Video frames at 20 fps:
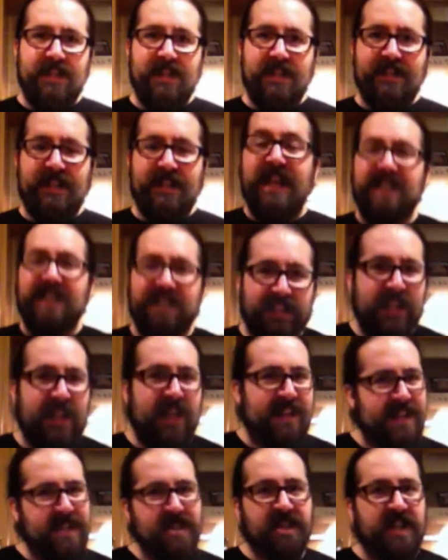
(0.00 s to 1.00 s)
technically I
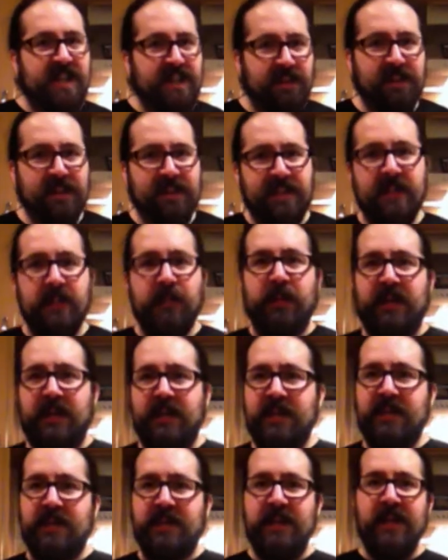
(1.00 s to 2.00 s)
can cheat on this
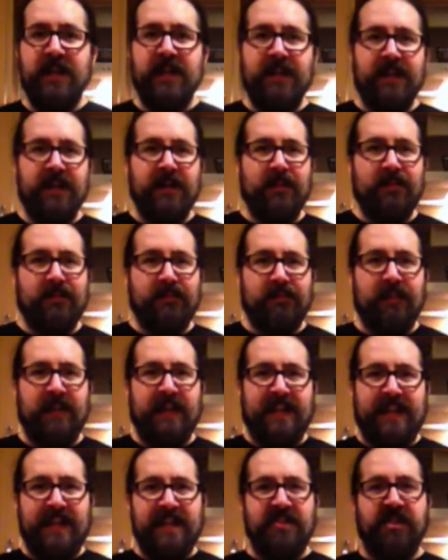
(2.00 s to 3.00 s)
because my
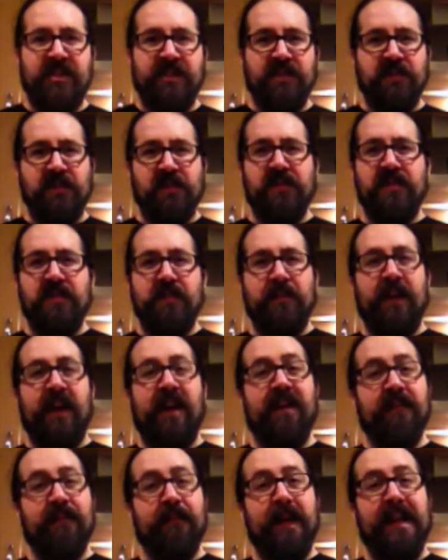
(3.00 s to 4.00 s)
kitchen is also
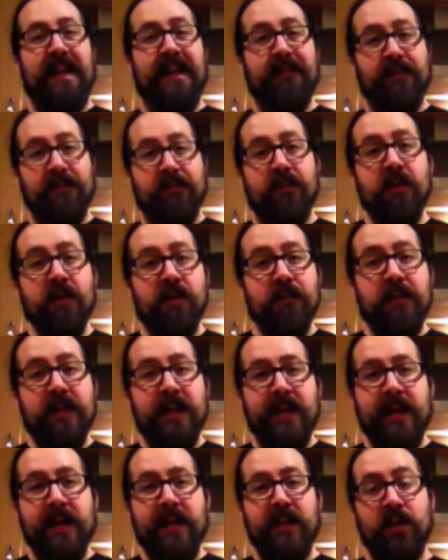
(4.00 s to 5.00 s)
part of my living room.
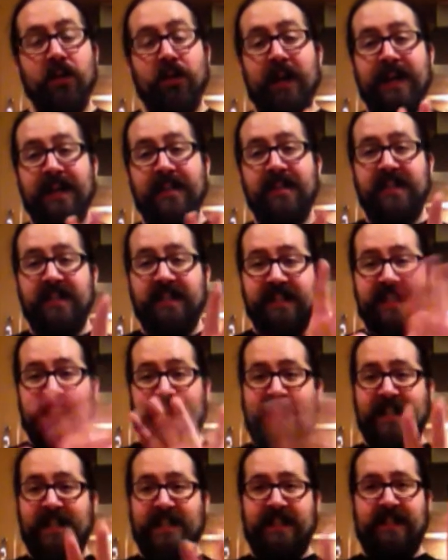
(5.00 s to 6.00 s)
You're actually
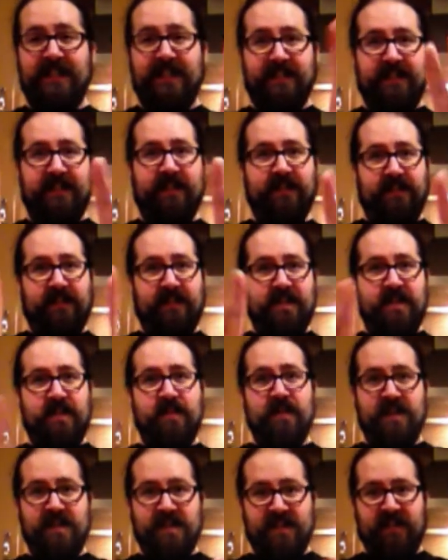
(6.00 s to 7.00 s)
sat, you
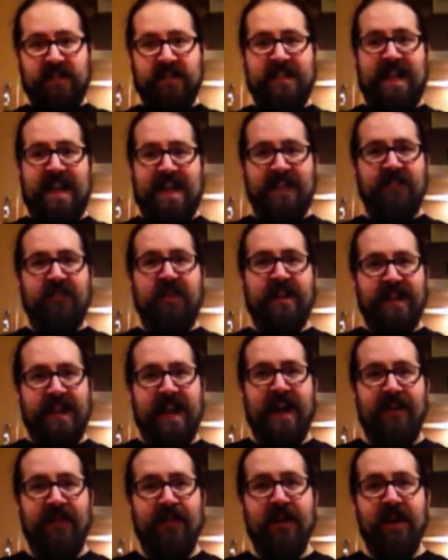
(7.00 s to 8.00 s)
guys are sat right
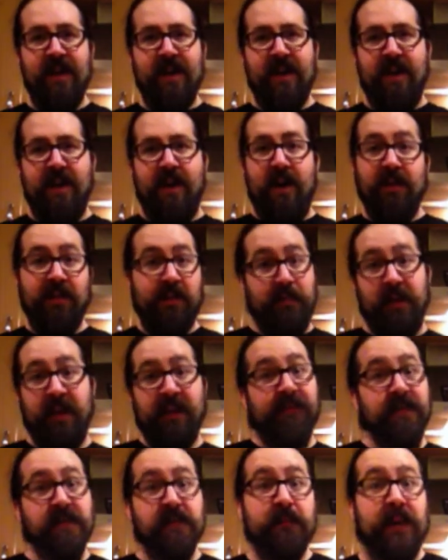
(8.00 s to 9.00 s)
now, on the
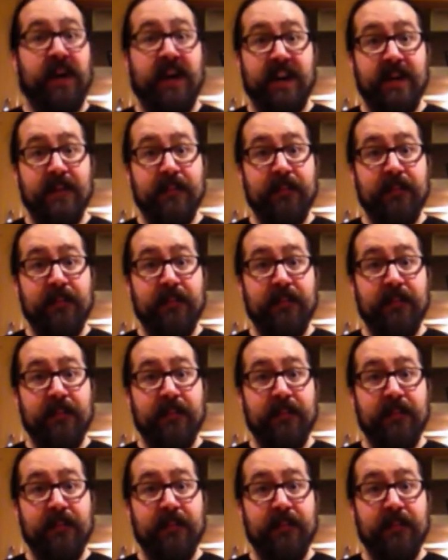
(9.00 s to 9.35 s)
breakfast bar.